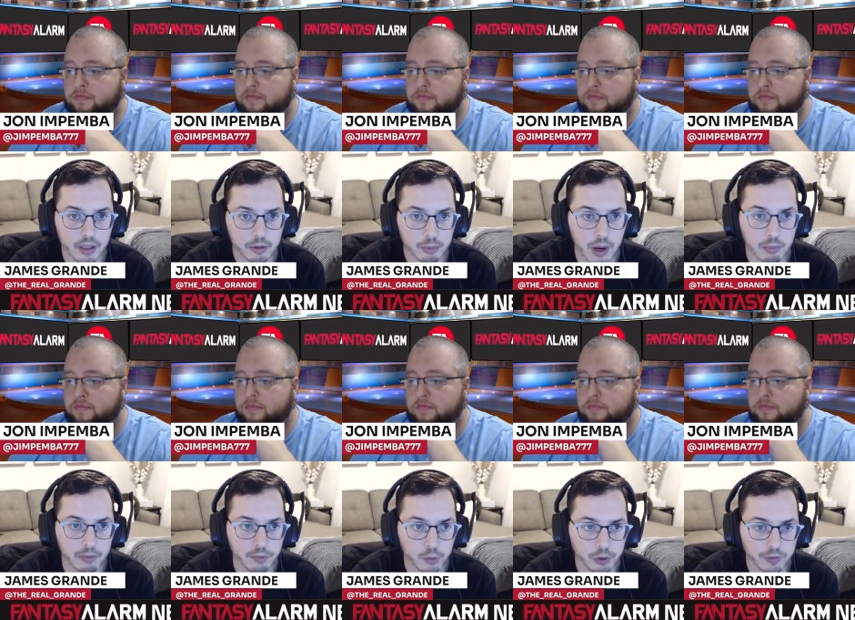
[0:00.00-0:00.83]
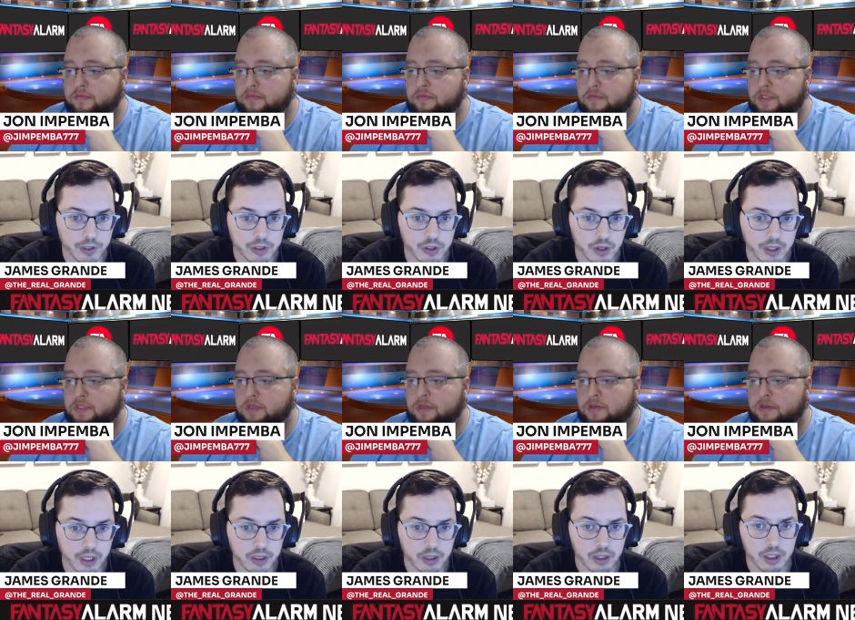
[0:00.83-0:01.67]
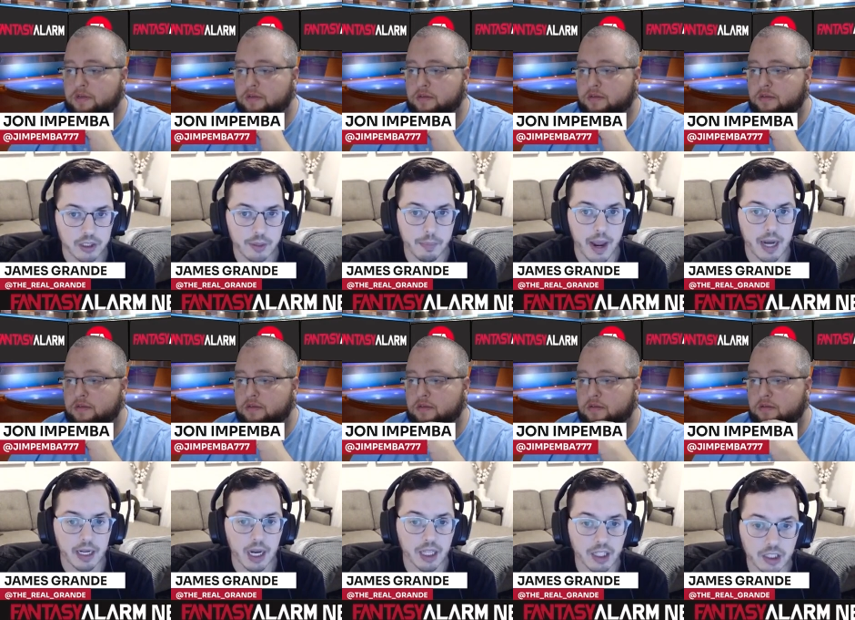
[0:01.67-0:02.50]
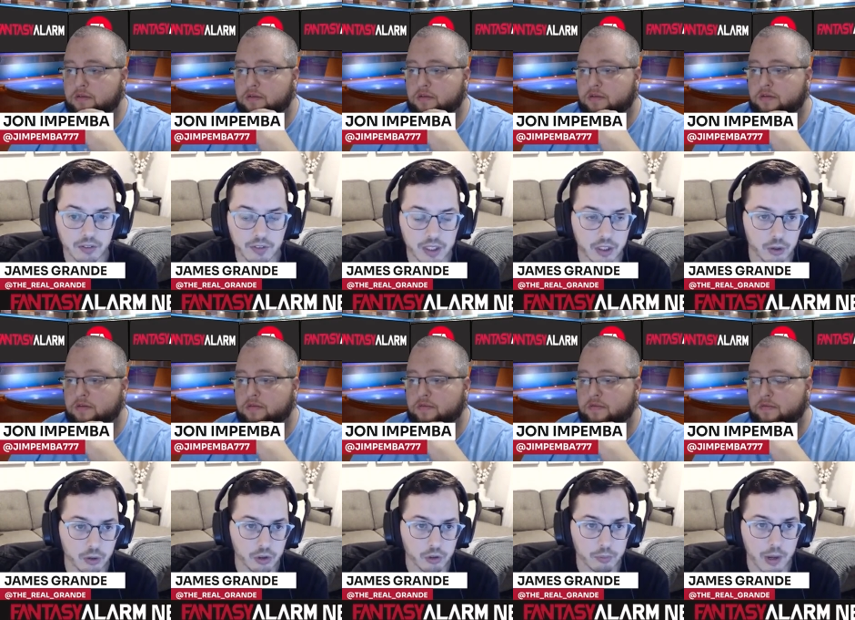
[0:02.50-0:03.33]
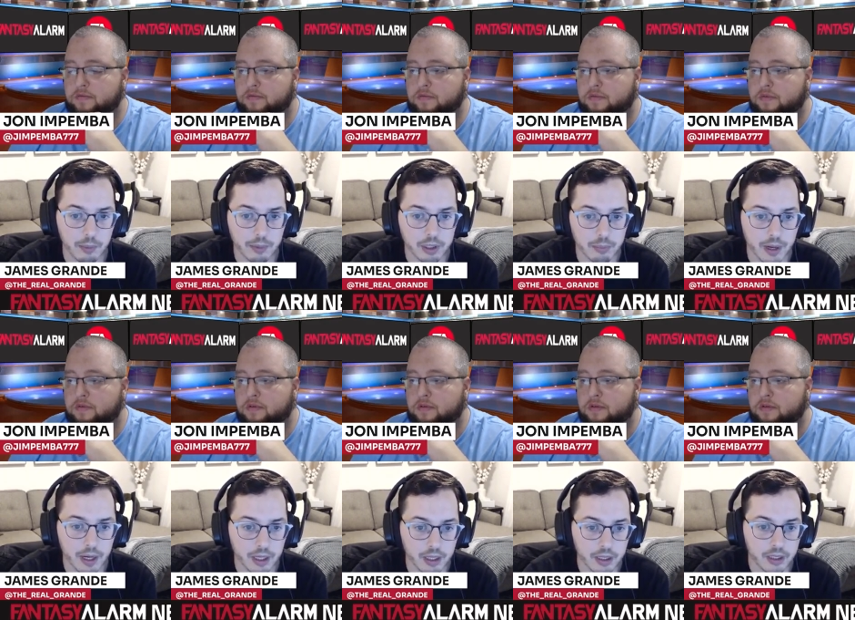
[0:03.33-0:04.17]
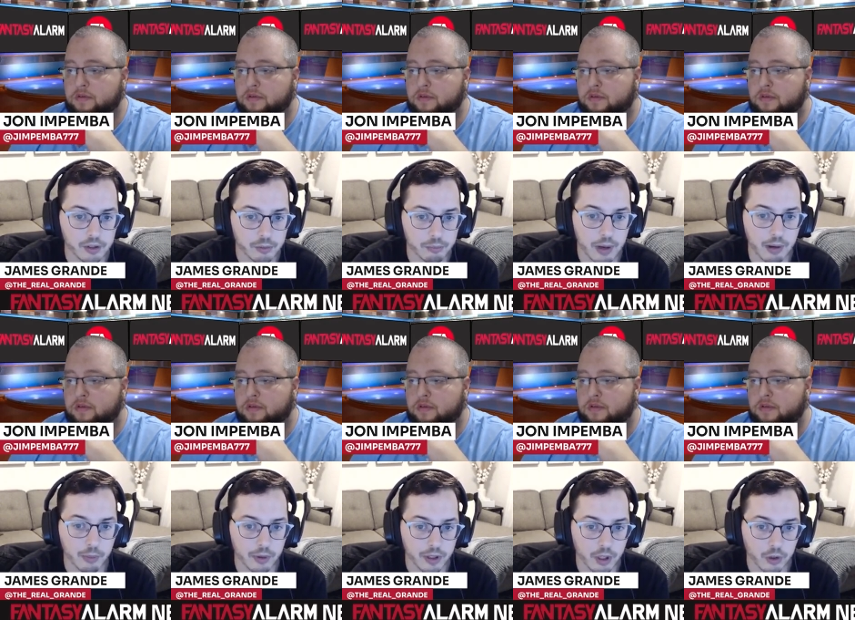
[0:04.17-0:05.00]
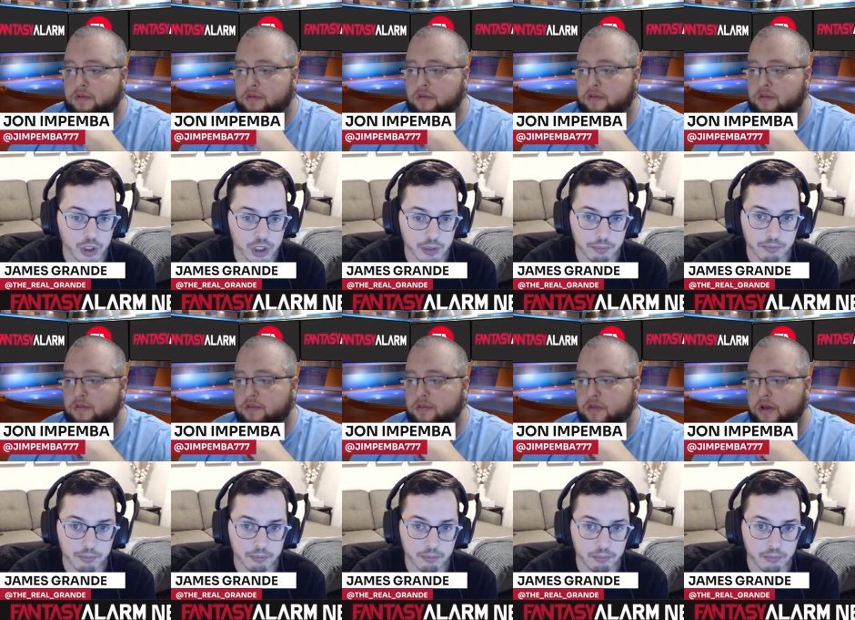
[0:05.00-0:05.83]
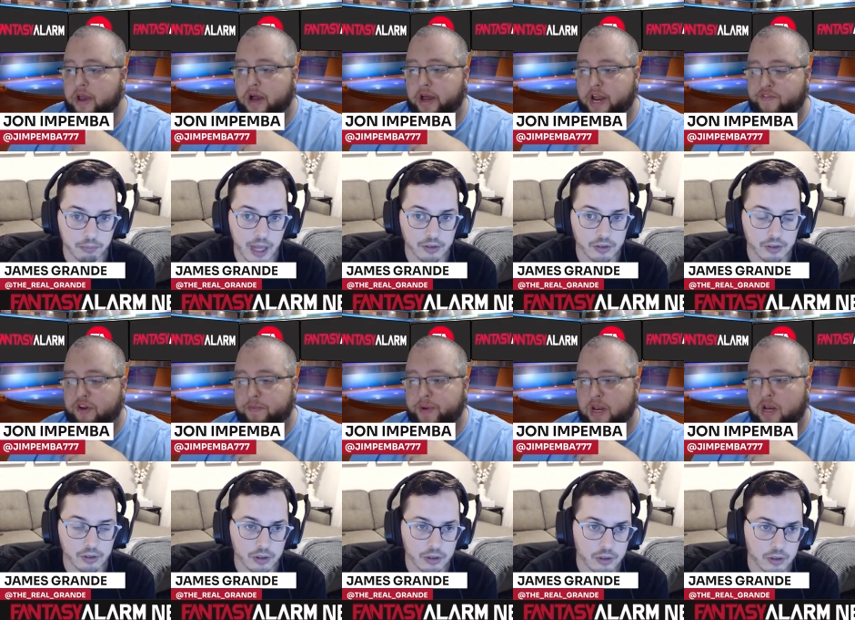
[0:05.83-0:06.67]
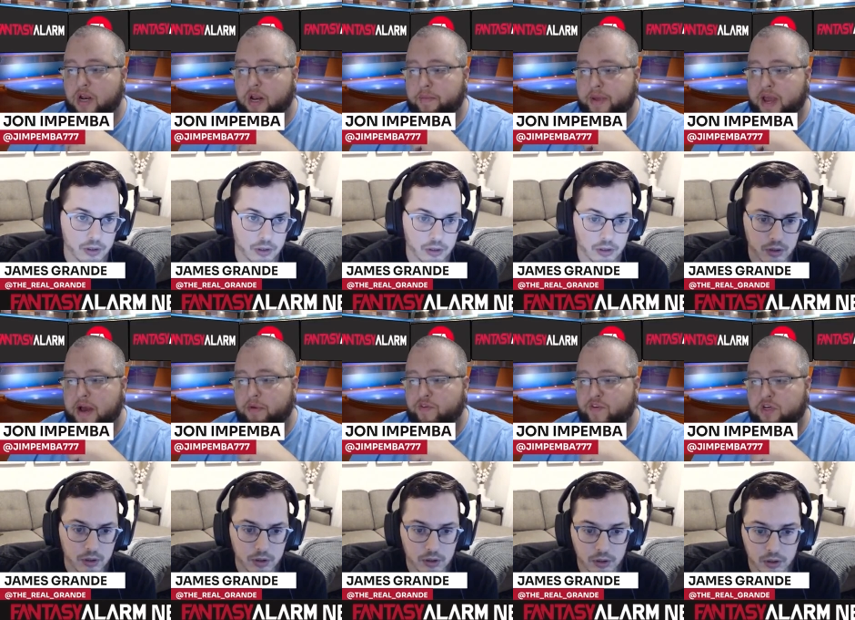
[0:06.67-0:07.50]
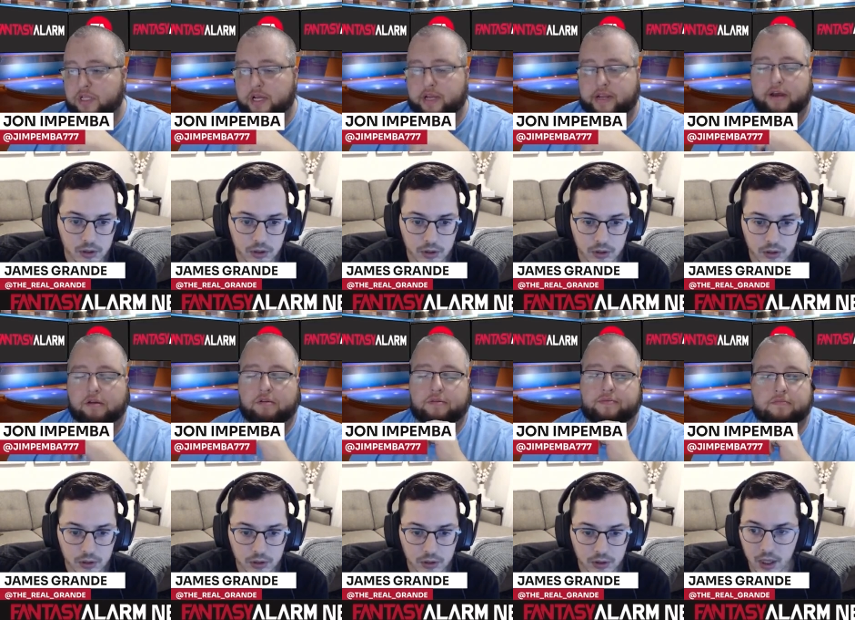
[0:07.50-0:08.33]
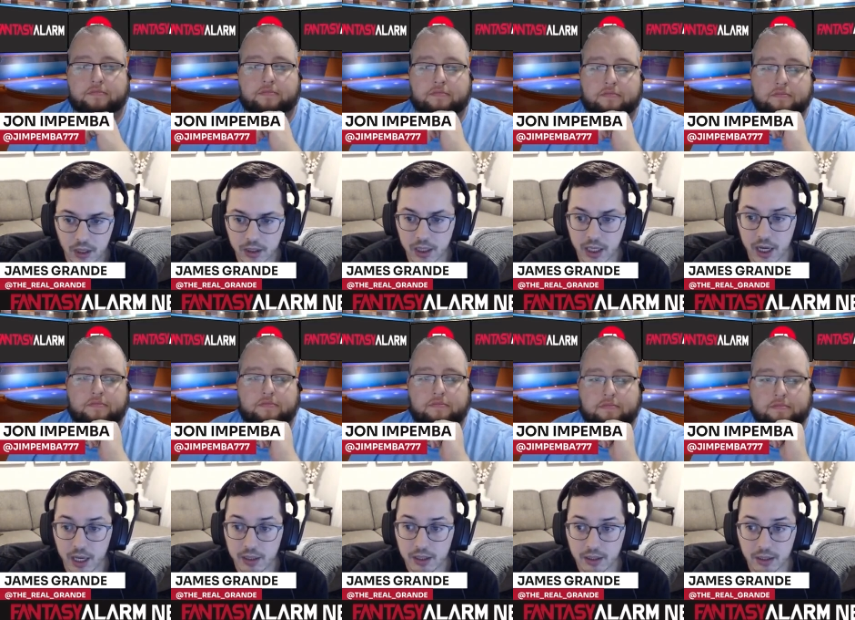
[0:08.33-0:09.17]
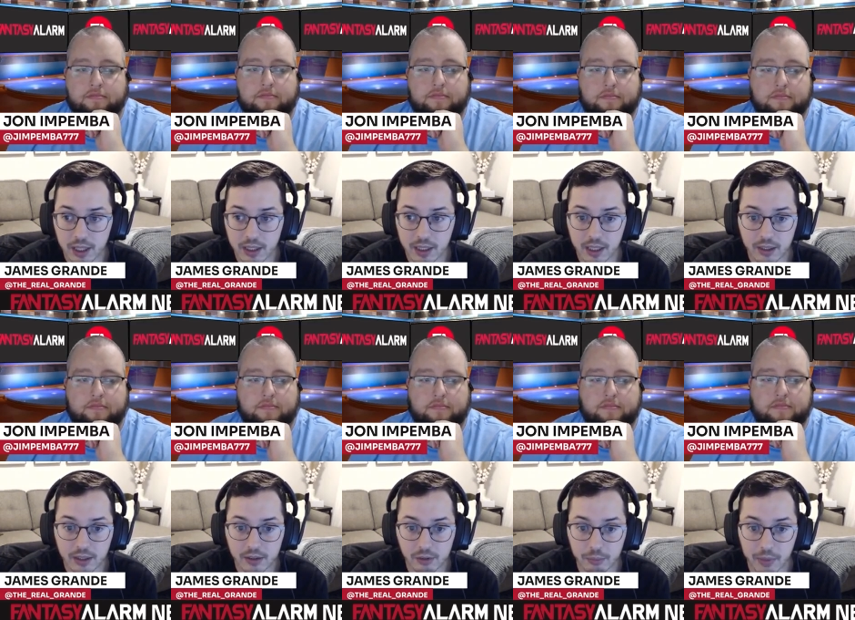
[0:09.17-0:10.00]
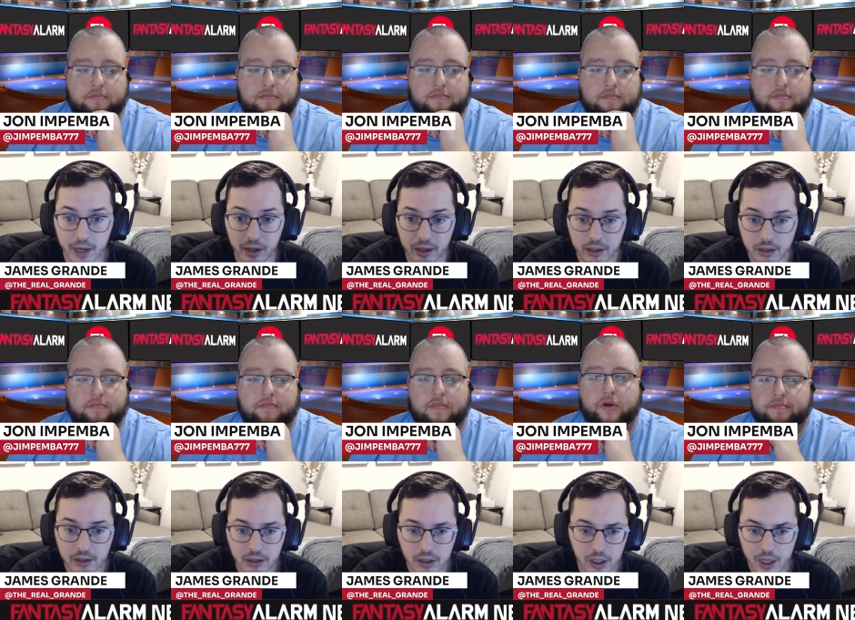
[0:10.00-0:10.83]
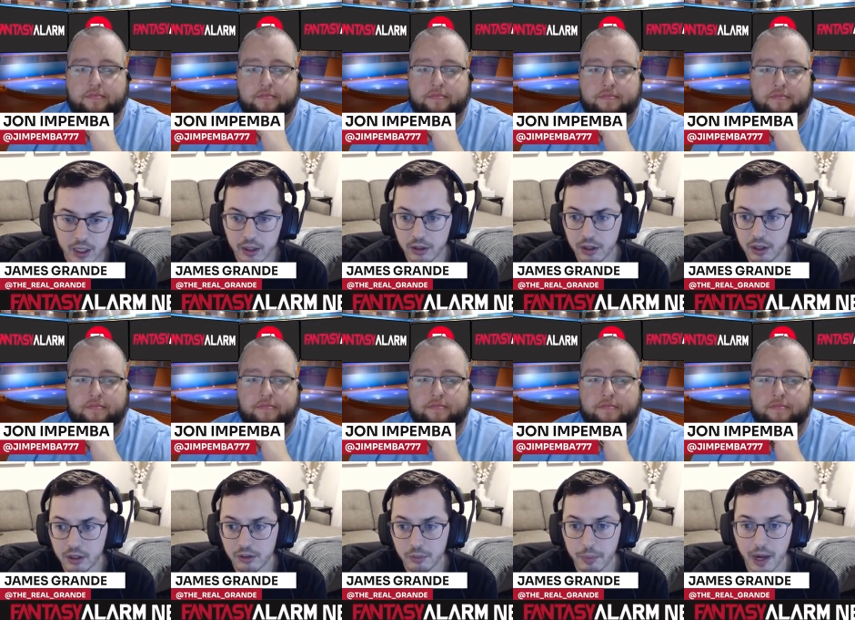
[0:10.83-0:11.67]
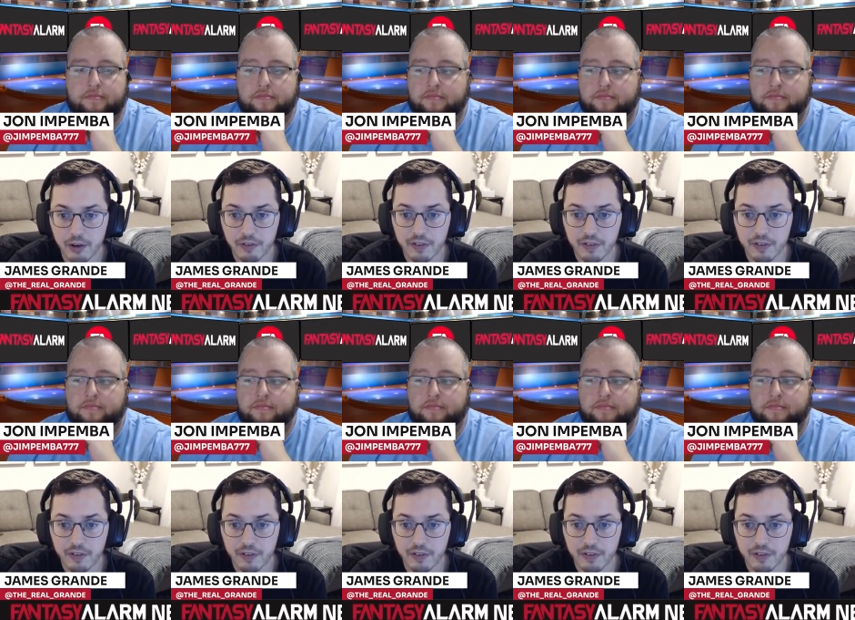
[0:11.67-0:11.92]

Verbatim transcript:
Speaker 1: It's probably Vucevic. So I think depending on the LaVine news is probably depending is probably where the ownership. Okay.
Speaker 2: Do you have an opinion on Biyombo versus Landale?
Speaker 1: Yeah, I think Landale is better. Okay. He is a better